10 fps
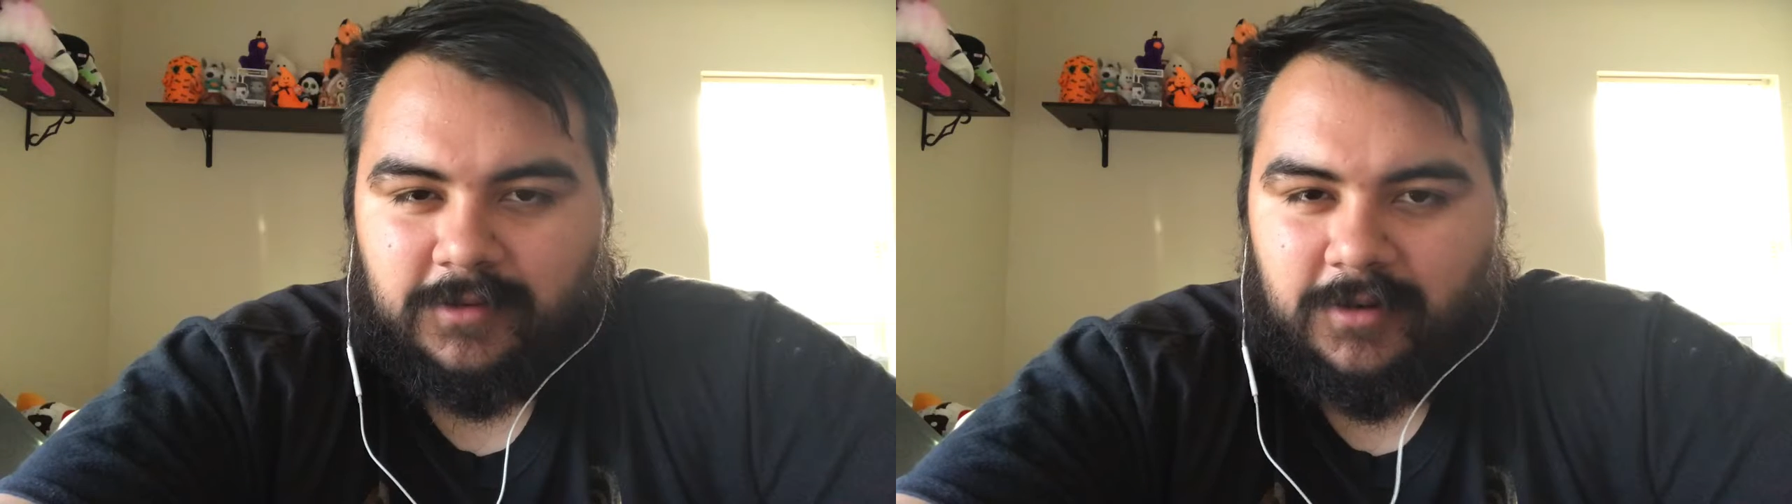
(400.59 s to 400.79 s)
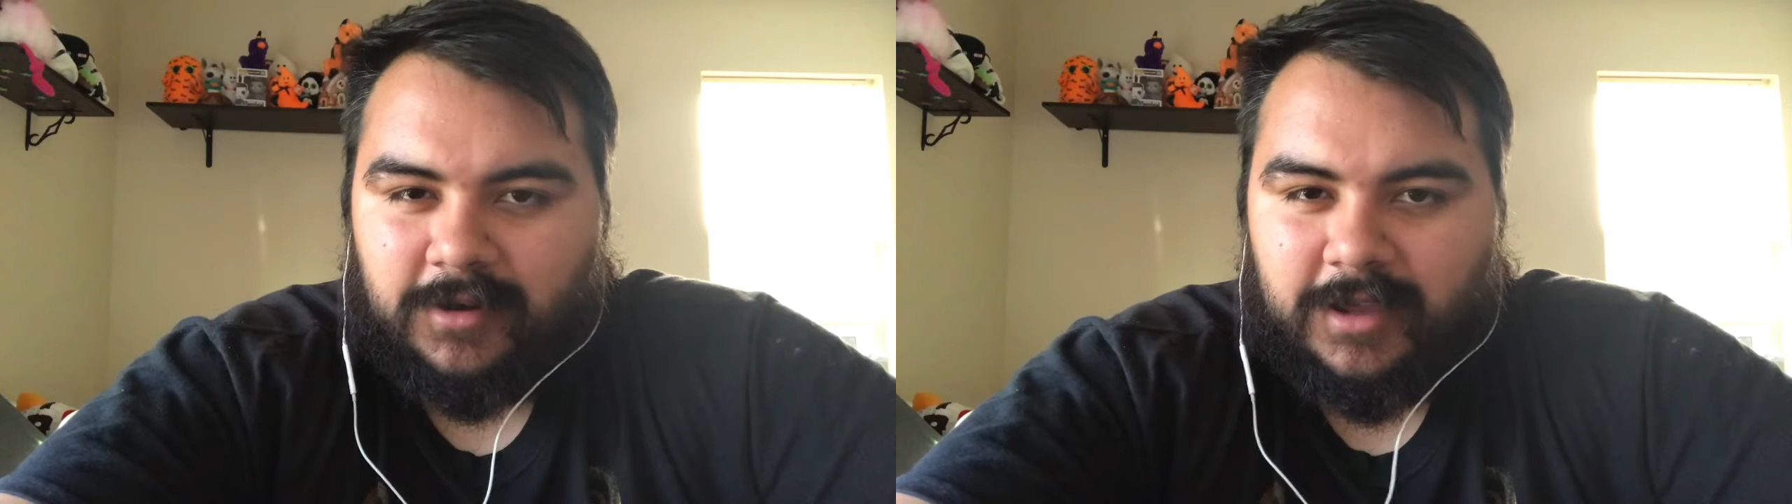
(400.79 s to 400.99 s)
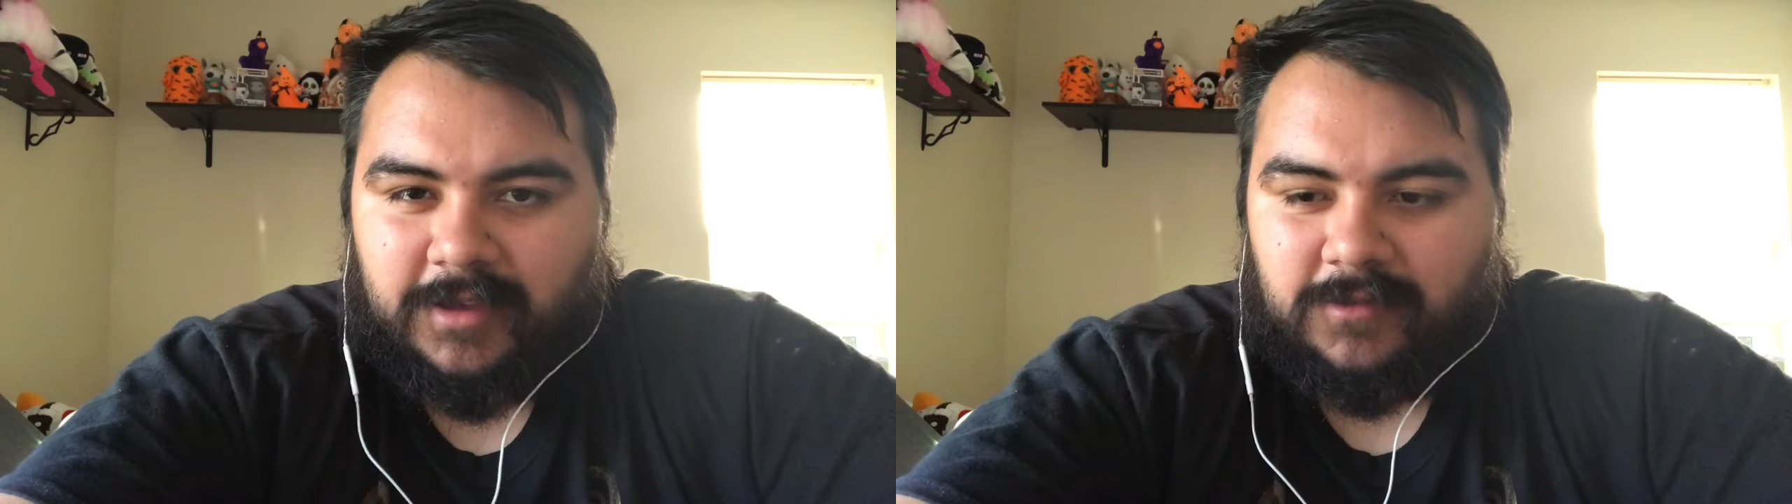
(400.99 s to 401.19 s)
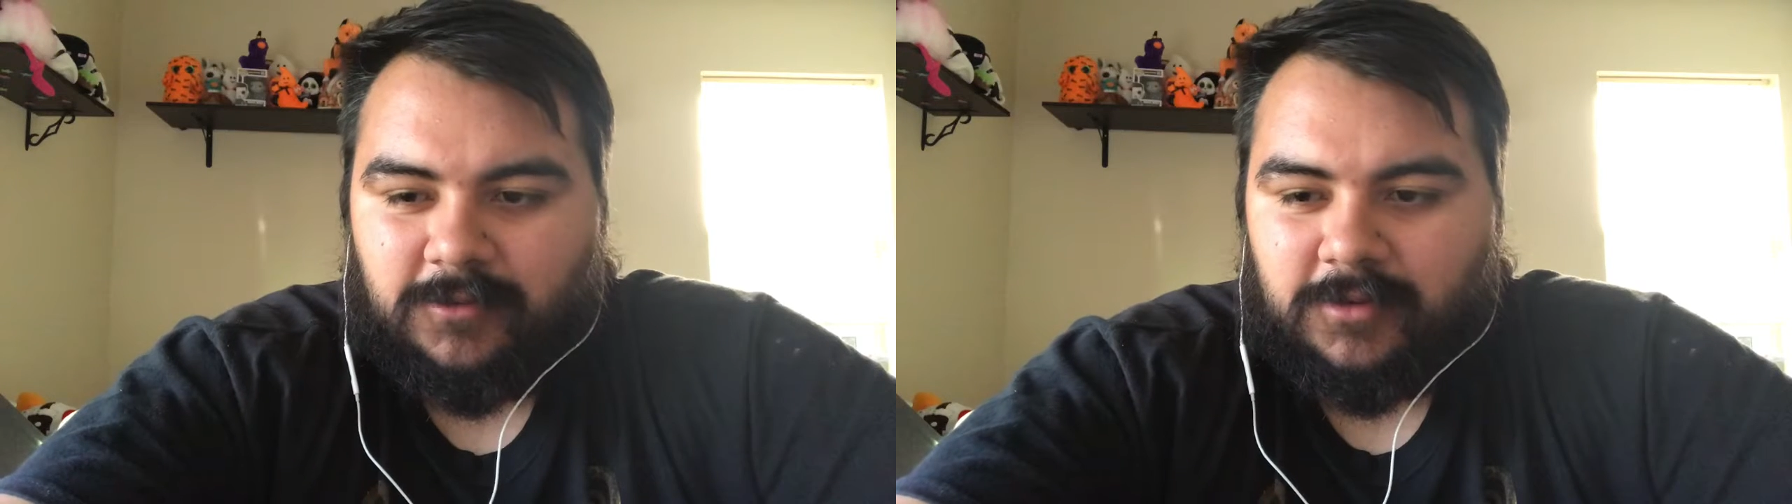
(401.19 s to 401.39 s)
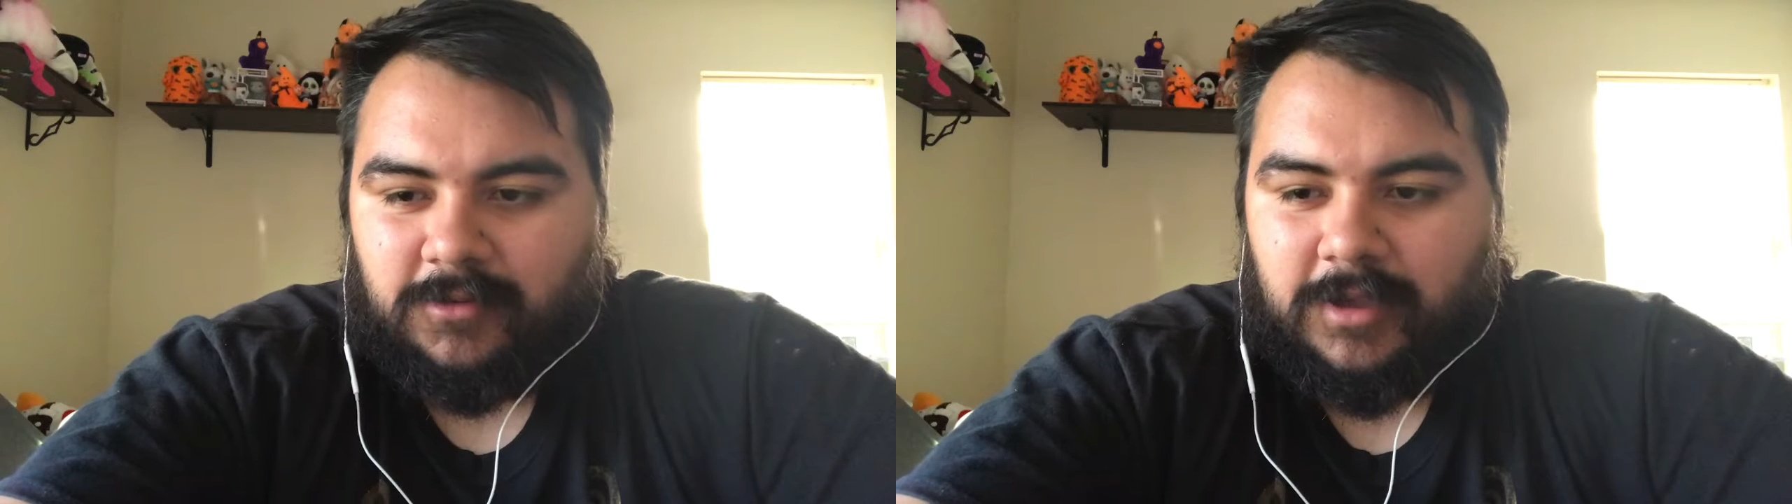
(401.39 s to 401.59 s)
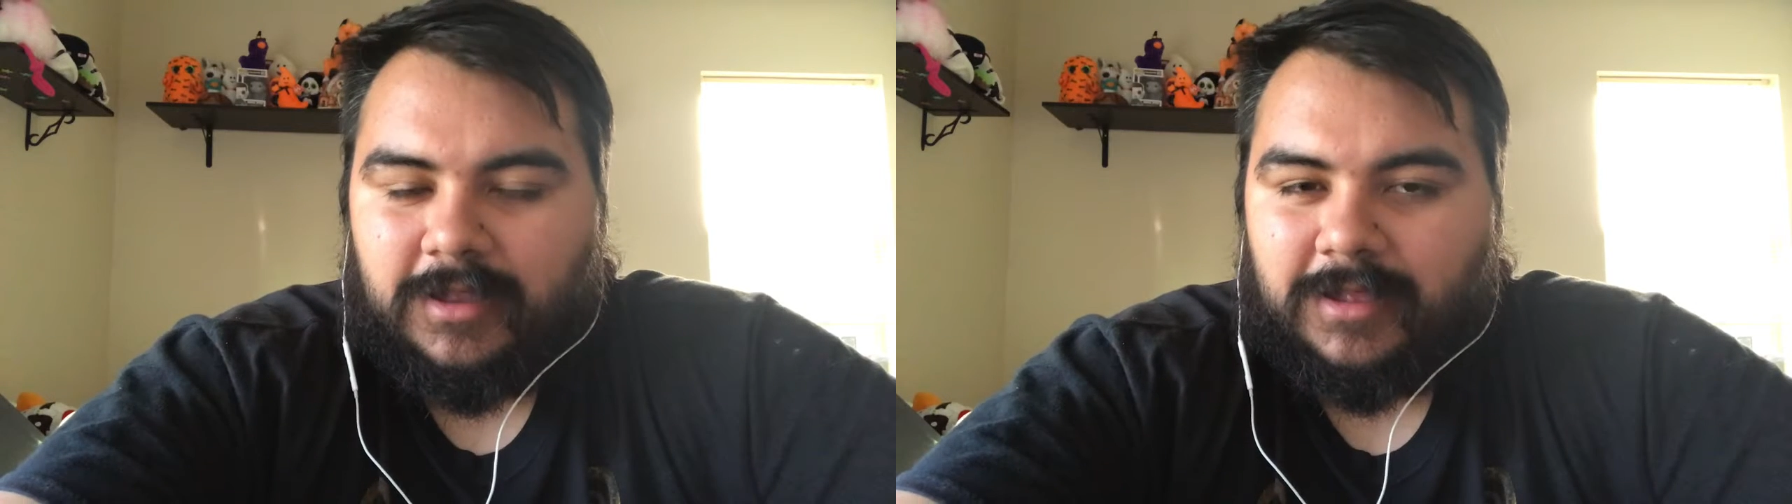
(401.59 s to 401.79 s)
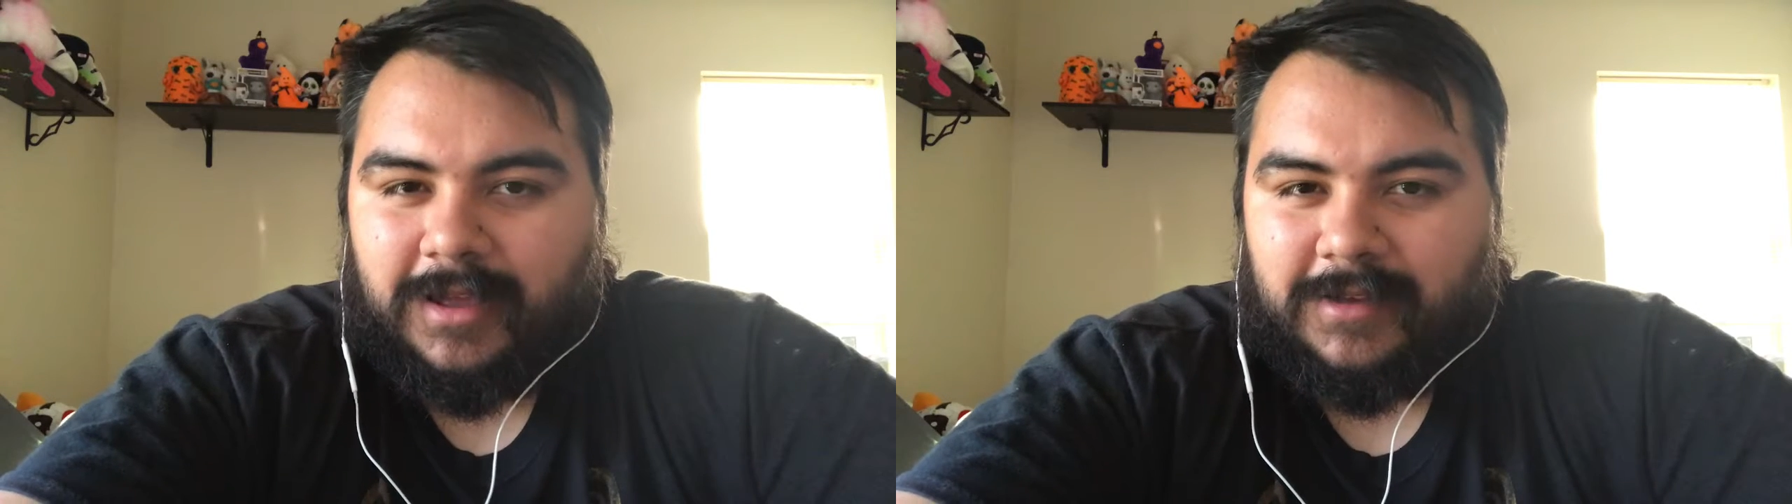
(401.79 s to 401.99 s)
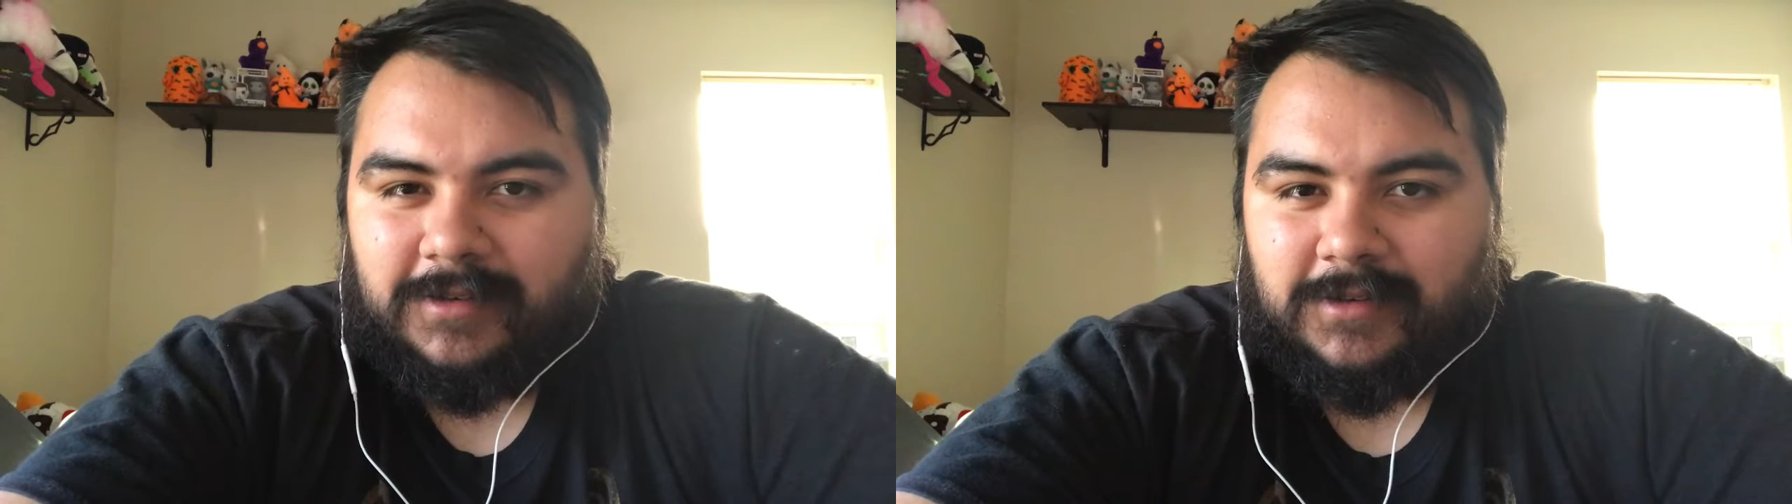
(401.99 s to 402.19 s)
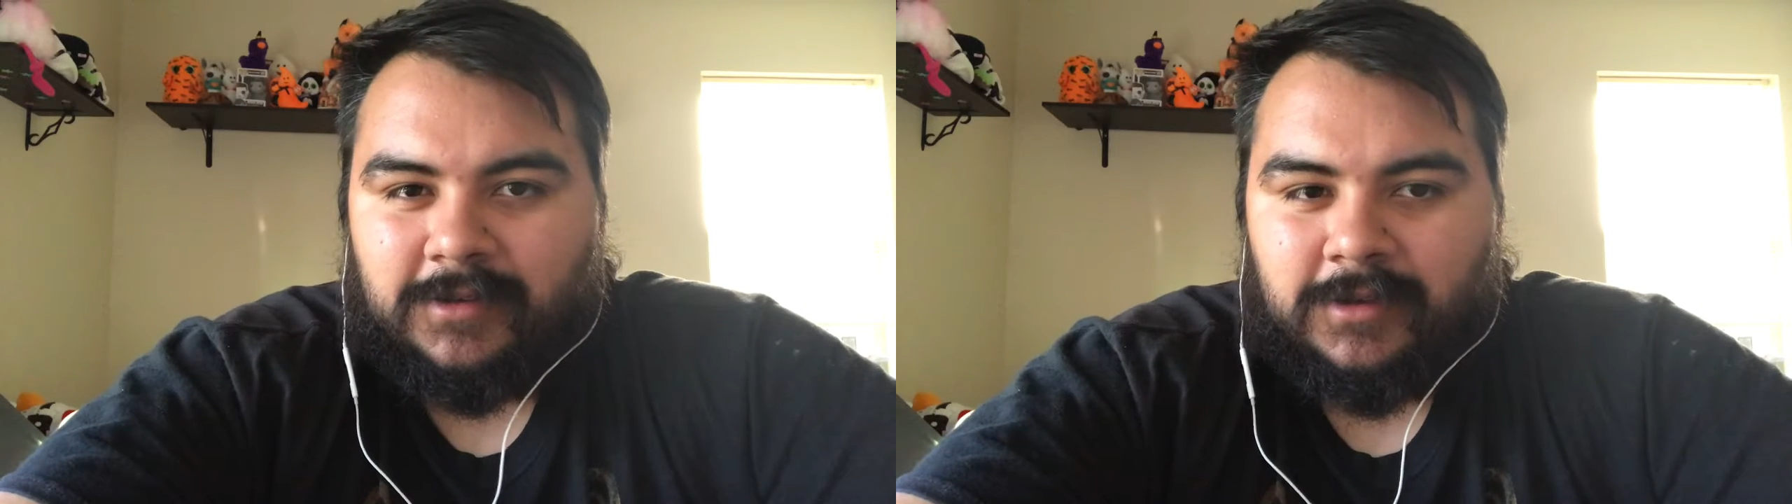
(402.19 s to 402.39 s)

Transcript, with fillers: there are days where you'll get less.